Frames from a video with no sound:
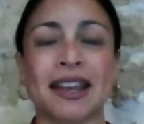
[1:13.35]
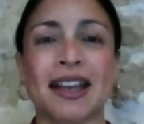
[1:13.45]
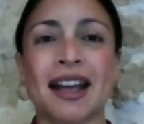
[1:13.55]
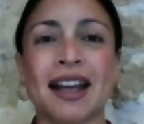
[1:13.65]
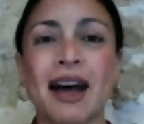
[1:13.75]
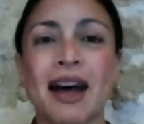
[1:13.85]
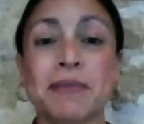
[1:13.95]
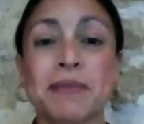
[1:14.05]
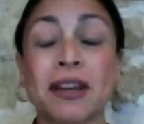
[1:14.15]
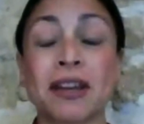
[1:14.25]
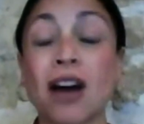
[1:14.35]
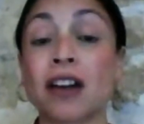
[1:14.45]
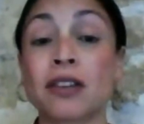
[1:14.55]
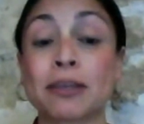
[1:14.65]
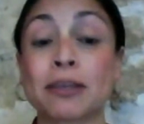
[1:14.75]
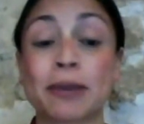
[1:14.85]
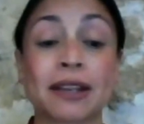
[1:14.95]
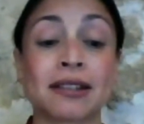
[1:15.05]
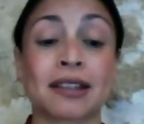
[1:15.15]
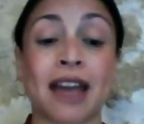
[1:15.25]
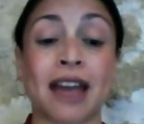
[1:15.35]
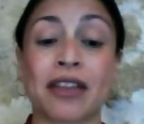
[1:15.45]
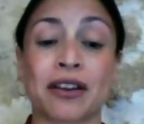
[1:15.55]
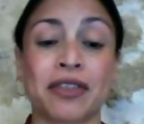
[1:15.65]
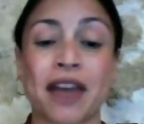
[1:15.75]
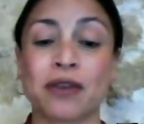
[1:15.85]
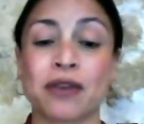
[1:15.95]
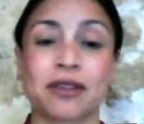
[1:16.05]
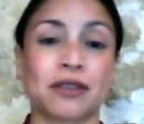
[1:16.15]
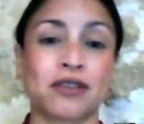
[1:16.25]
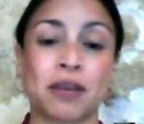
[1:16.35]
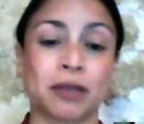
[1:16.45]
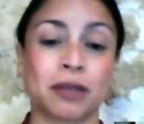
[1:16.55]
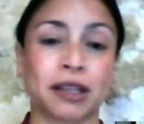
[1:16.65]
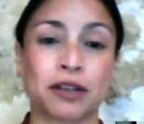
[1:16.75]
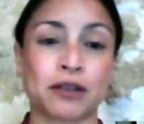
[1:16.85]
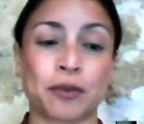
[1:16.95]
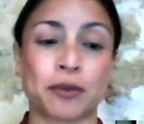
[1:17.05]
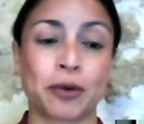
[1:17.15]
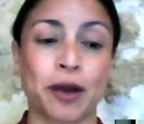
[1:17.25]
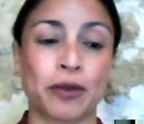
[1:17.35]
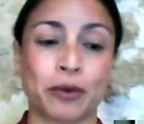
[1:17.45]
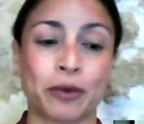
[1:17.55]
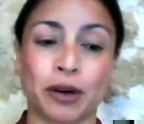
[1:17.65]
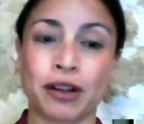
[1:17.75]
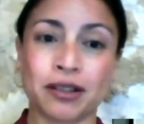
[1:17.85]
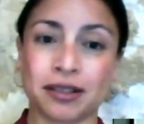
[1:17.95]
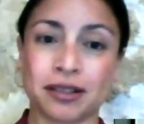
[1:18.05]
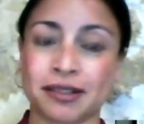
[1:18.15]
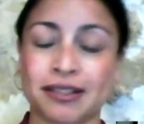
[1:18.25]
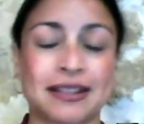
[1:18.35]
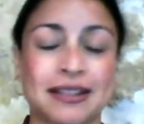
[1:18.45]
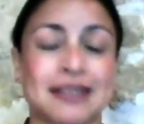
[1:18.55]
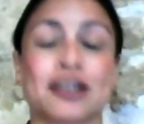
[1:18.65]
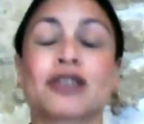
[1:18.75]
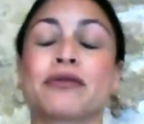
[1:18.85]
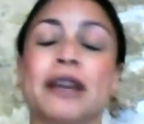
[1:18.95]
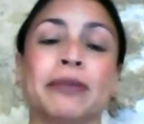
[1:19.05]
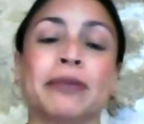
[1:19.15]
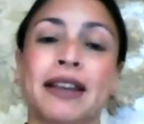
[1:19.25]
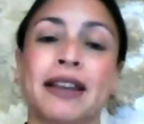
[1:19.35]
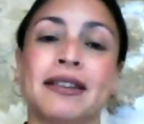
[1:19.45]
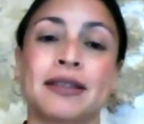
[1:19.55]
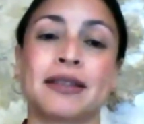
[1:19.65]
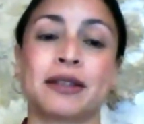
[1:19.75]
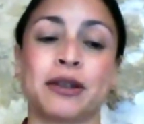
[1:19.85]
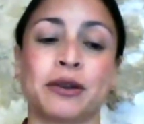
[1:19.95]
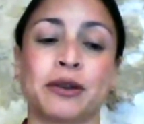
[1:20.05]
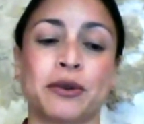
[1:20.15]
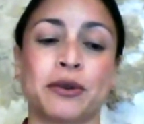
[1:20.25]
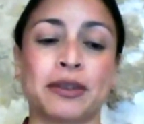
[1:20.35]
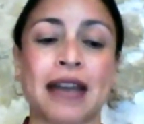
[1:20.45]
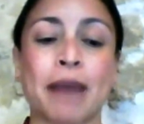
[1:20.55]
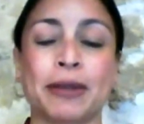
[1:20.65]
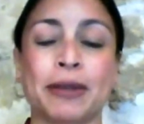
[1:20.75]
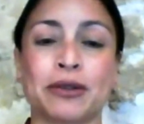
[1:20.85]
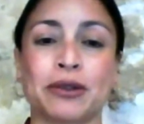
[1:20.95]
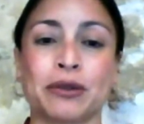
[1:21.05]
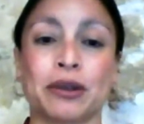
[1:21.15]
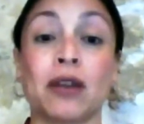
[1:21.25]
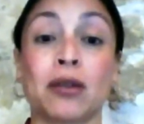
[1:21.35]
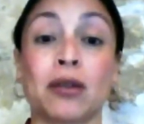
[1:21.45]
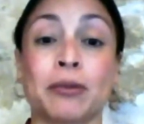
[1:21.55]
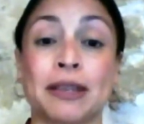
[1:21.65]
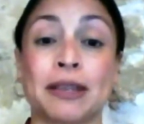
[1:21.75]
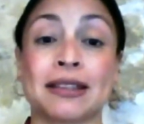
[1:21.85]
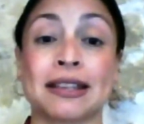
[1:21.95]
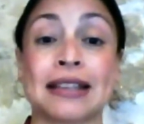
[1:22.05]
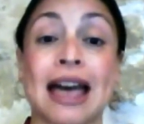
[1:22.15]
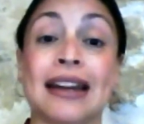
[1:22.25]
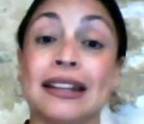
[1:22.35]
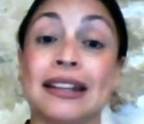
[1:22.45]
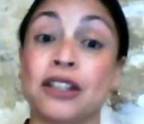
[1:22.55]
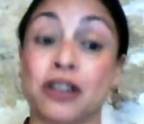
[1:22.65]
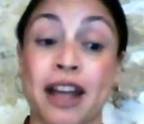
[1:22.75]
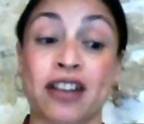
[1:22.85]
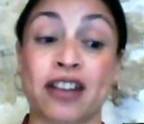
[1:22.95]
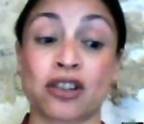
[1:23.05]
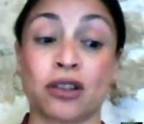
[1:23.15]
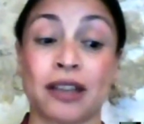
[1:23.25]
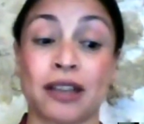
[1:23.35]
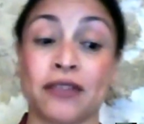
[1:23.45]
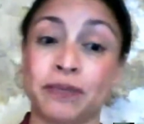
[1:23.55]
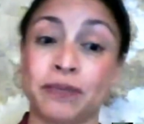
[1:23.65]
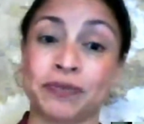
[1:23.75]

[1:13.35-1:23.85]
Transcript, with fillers: Um, the Congress brings together thousands of chamber leaders from around the world. This is a great place to tap into local business at an international level.